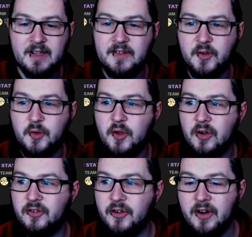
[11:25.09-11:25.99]
these two
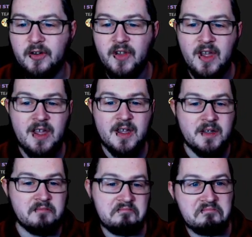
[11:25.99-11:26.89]
young strikers,
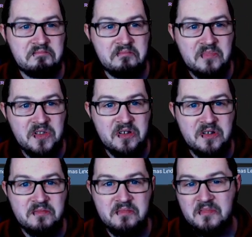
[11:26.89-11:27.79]
they're
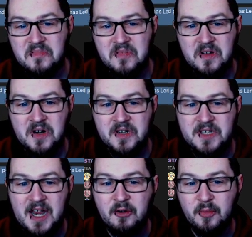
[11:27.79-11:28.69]

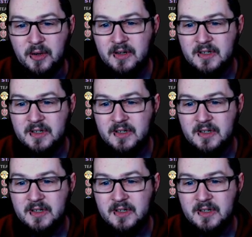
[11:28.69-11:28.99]
terrible.